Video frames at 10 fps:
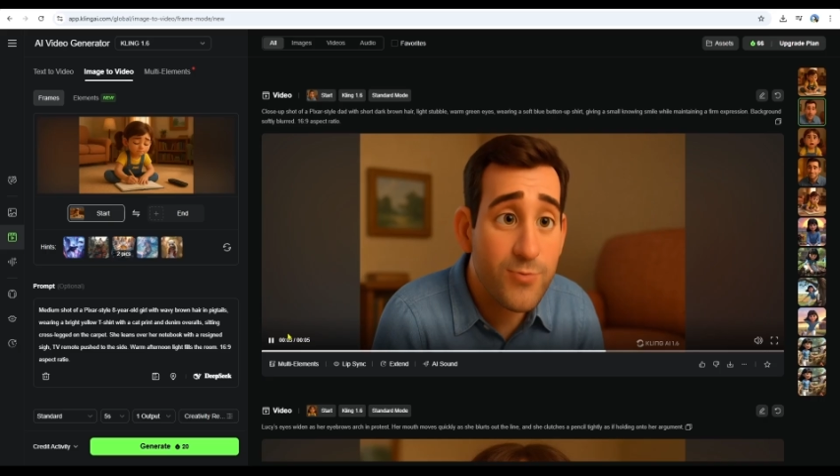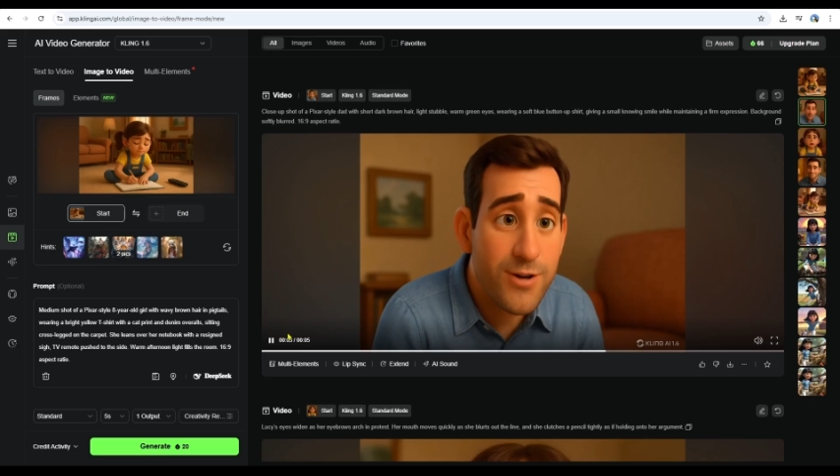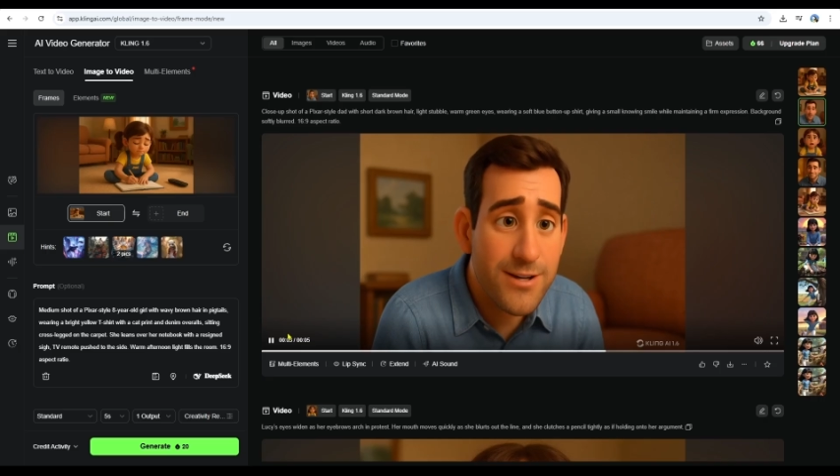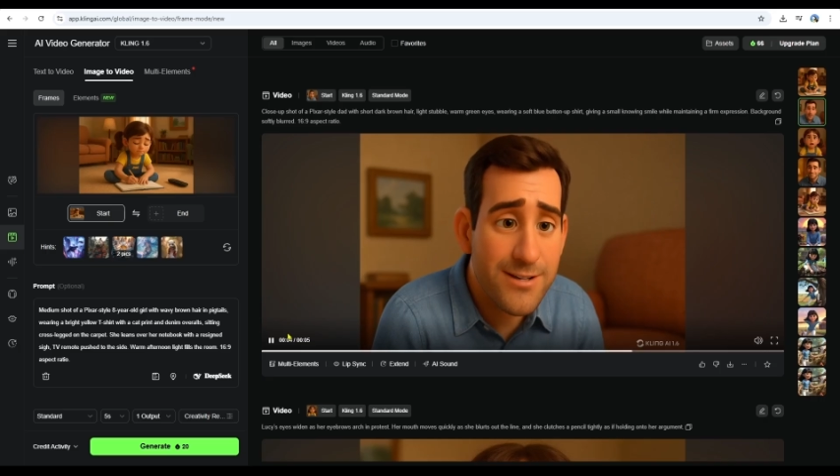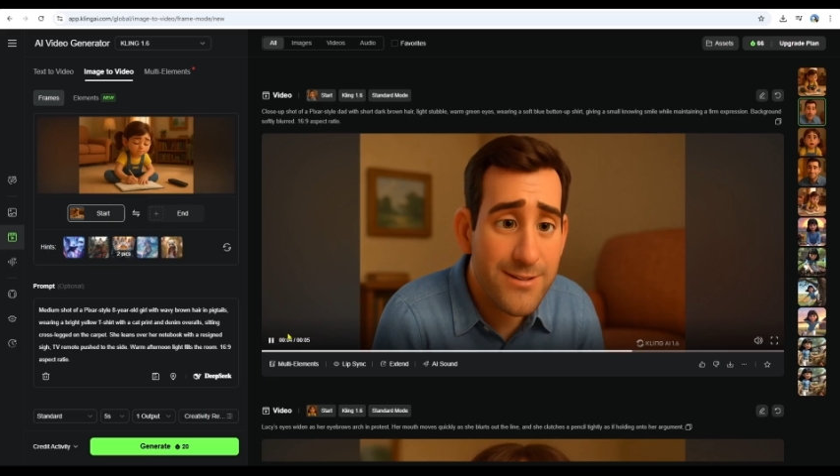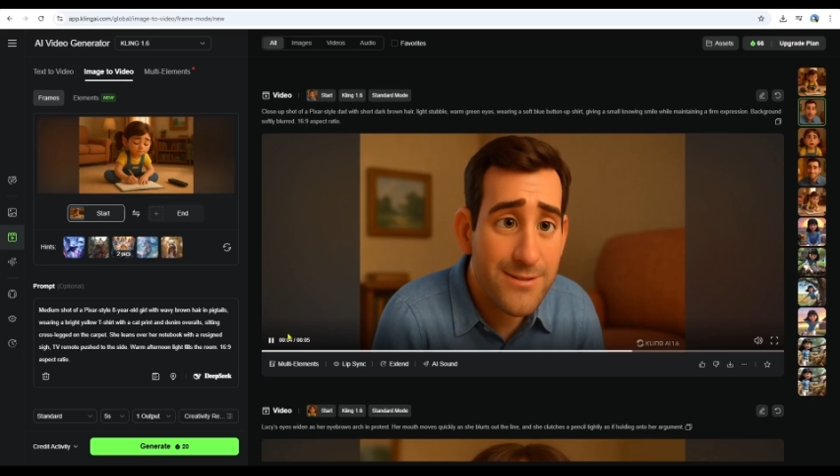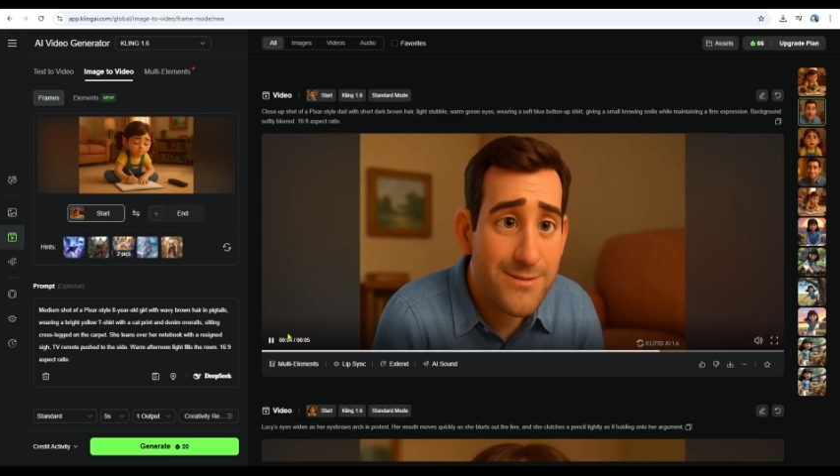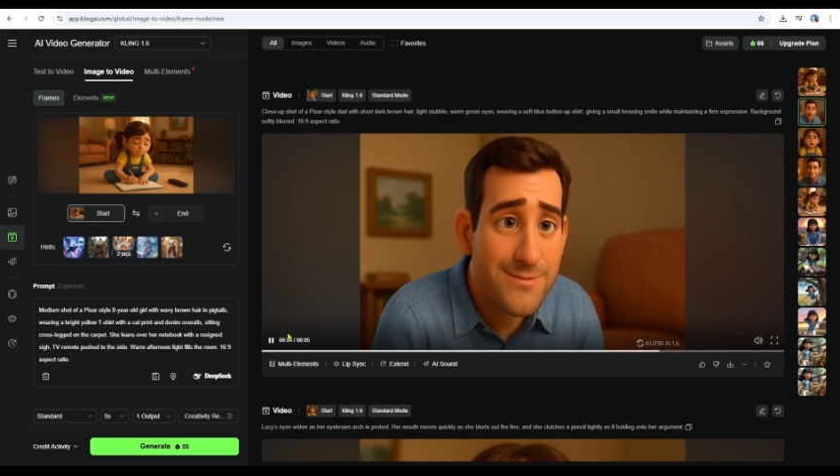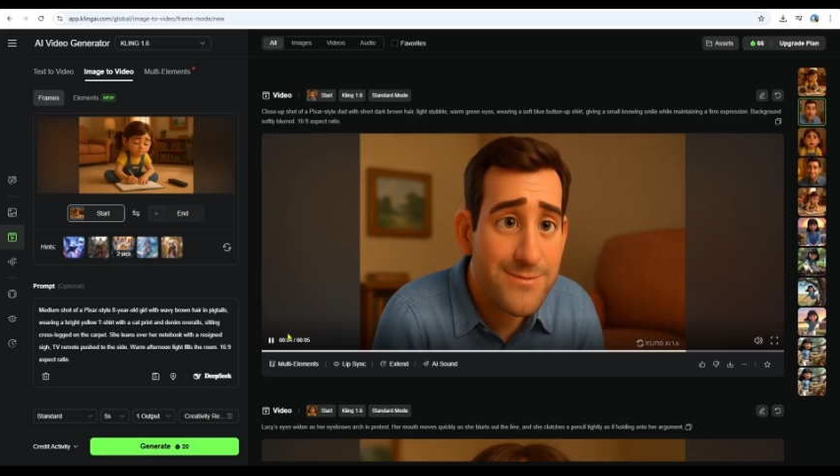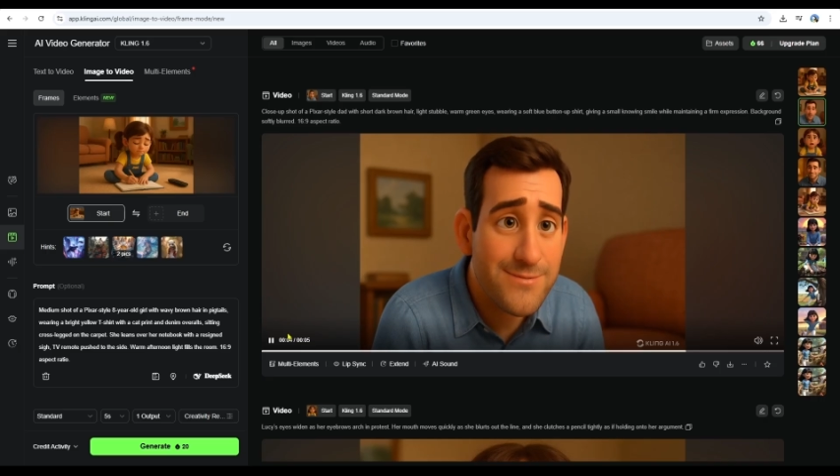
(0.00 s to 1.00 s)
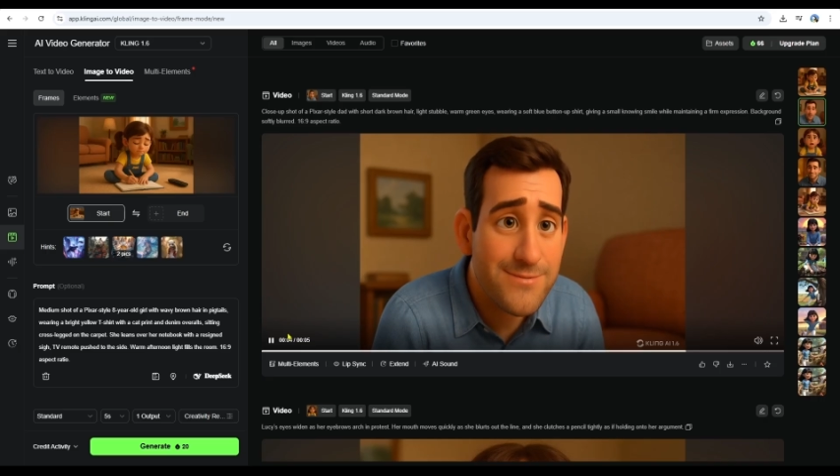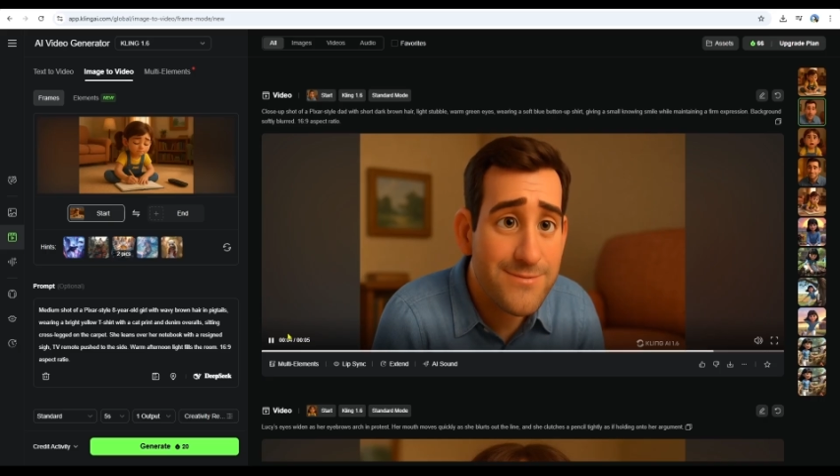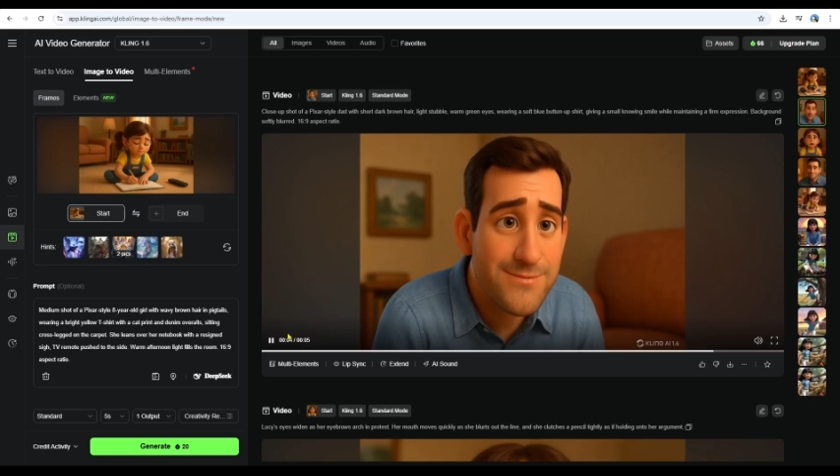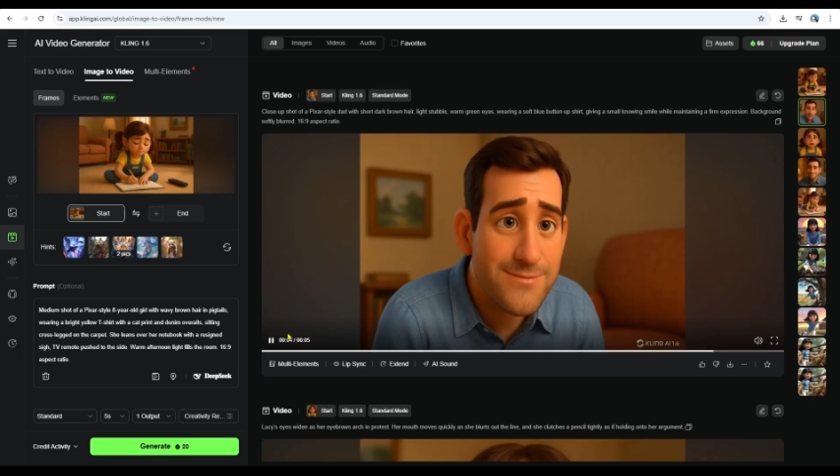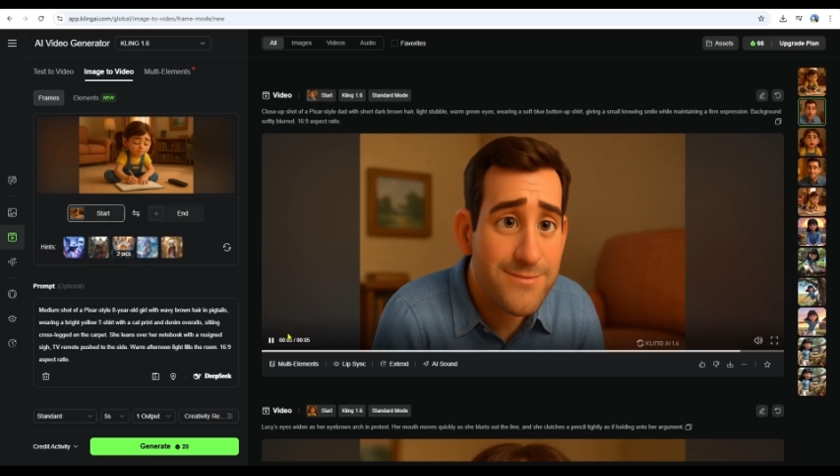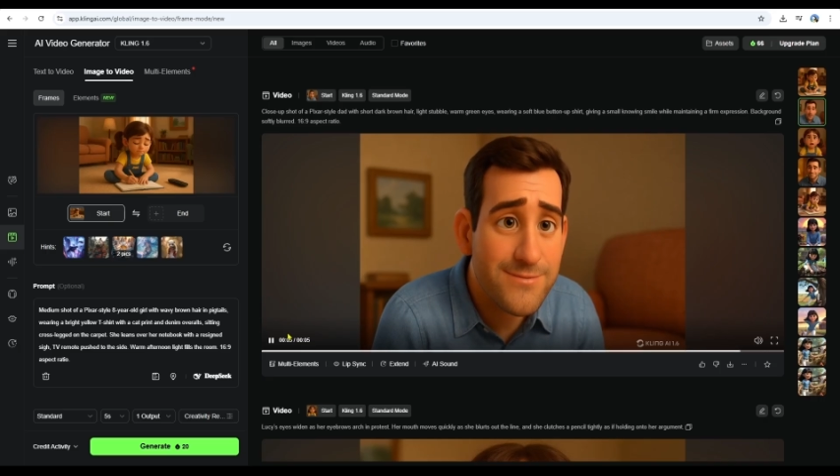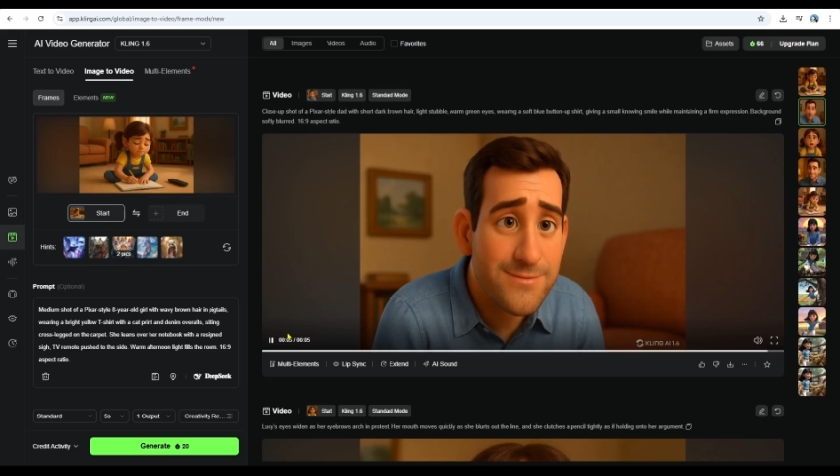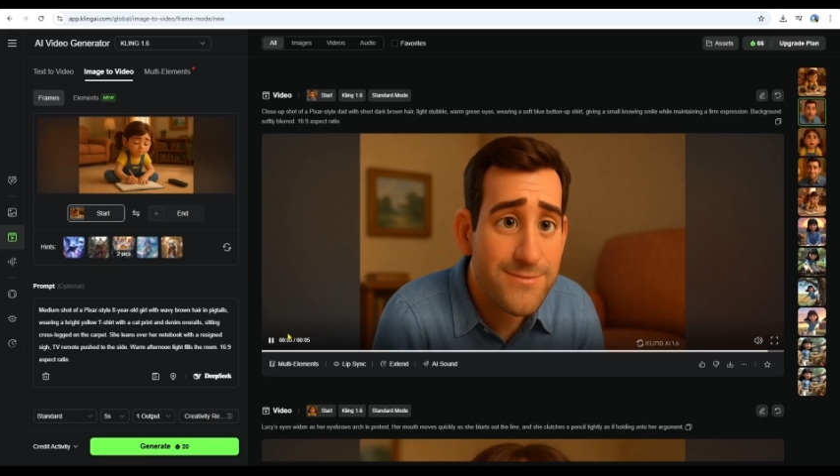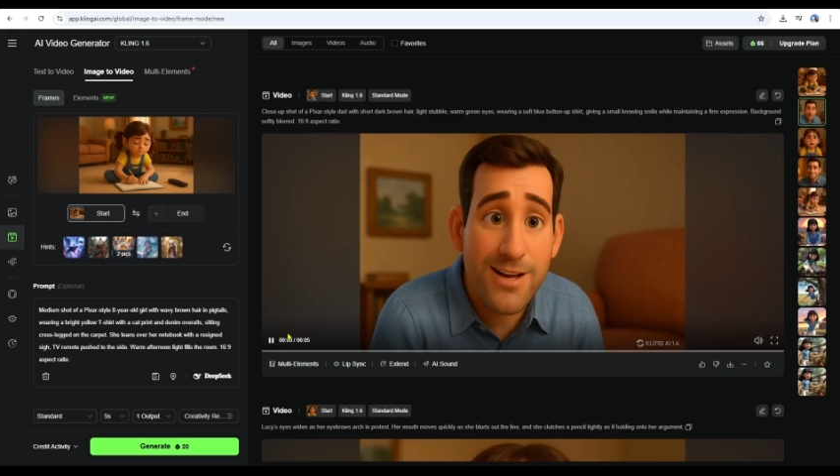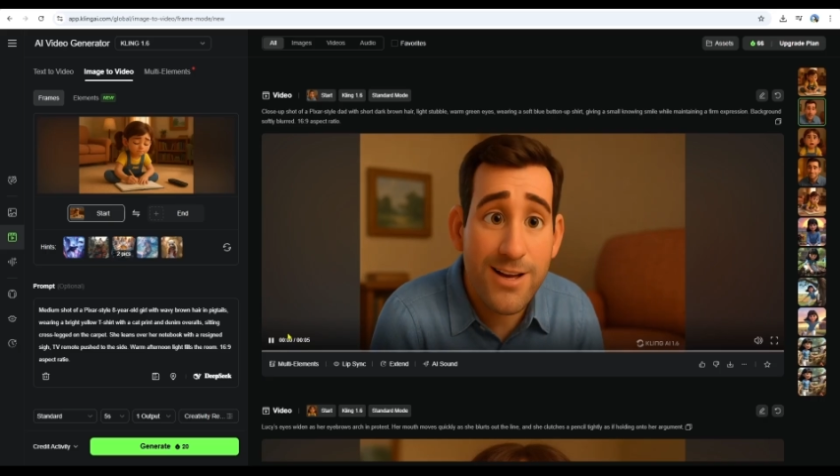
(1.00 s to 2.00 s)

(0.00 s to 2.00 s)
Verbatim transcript: Here's one of the shots I generated,